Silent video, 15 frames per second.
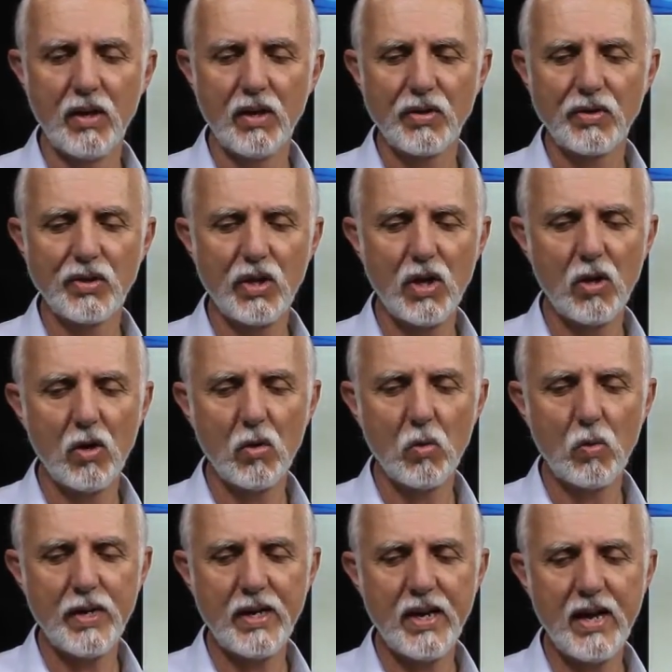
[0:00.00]
So
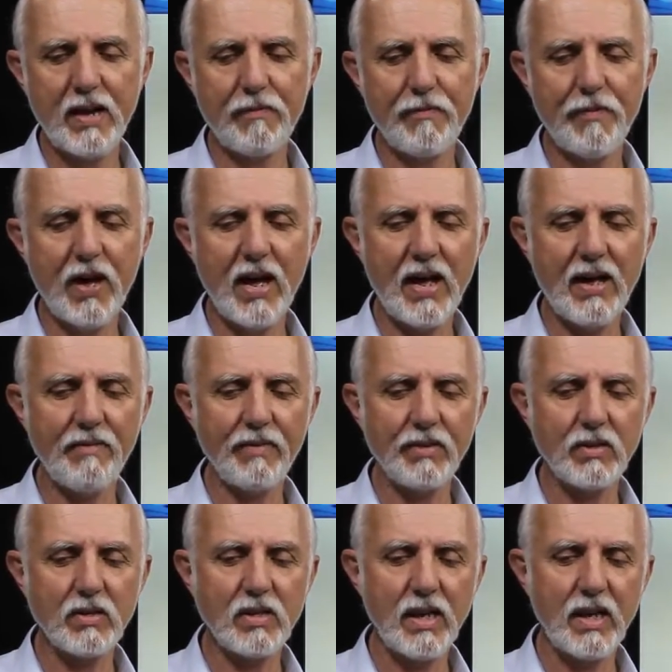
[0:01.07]
we have 5
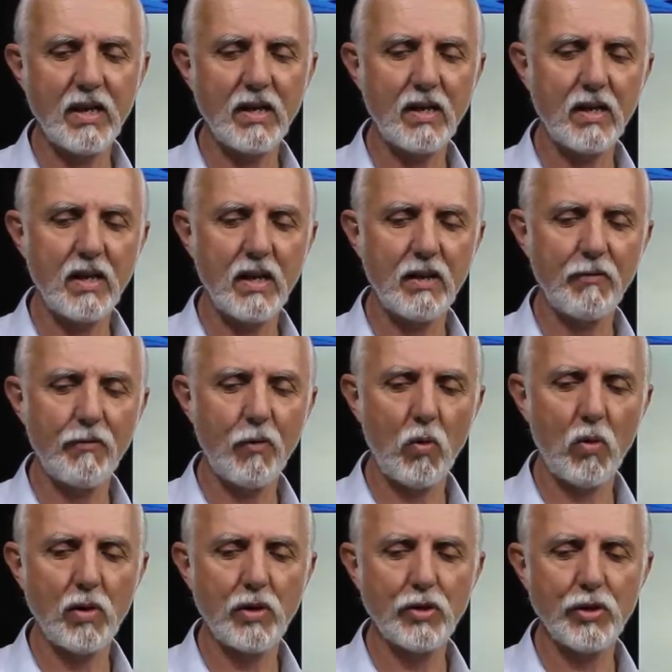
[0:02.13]
and 10 and
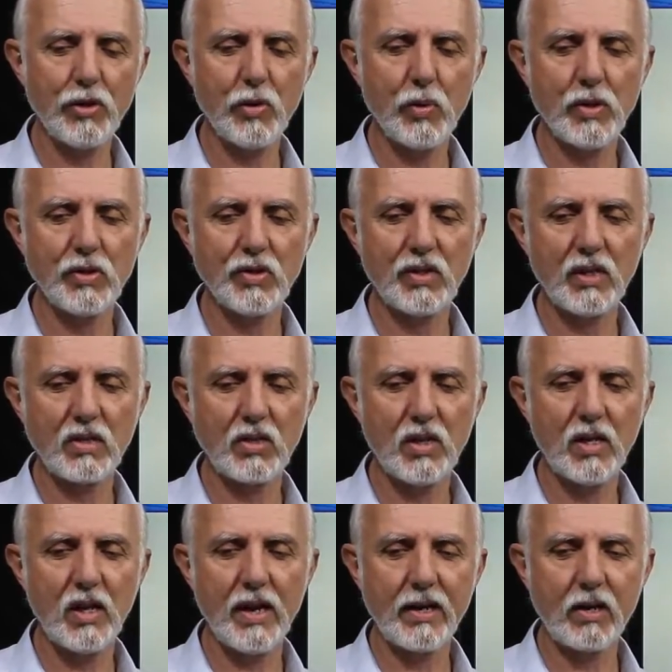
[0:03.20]
4 and 2 is 16
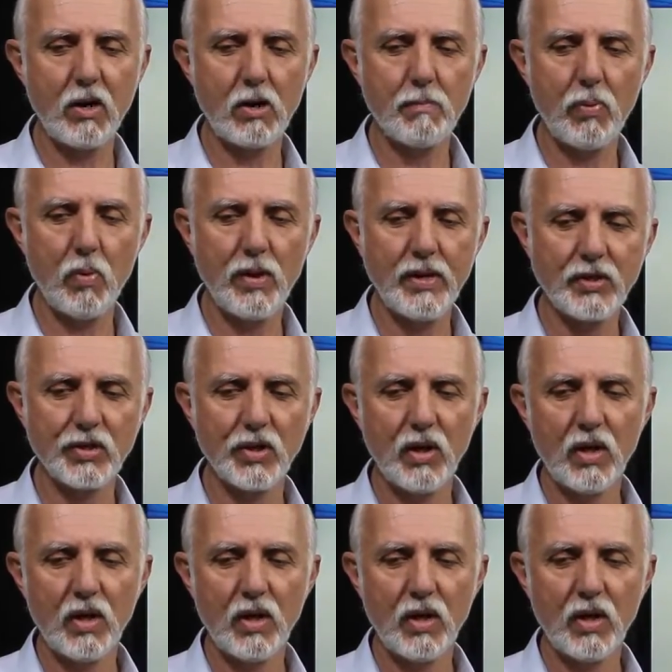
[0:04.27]
high card points.